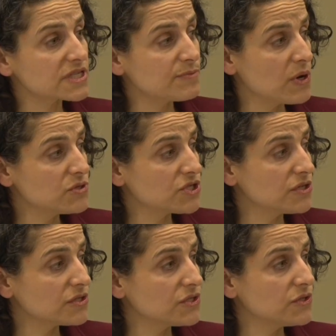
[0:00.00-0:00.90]

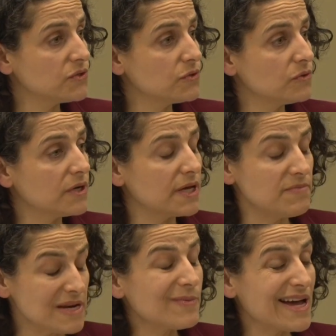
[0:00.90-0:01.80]
exposure to and
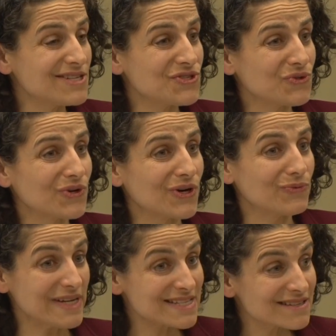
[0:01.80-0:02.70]
minimize your
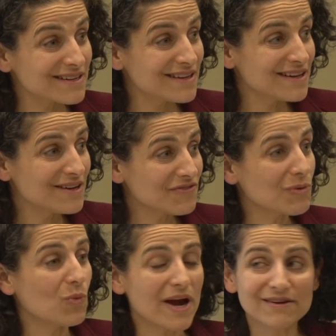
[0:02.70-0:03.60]
risk
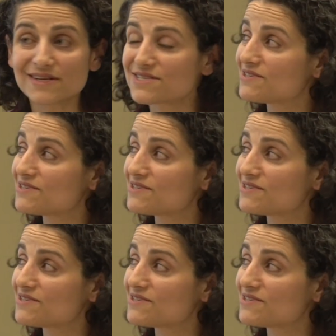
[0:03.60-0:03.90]
from wireless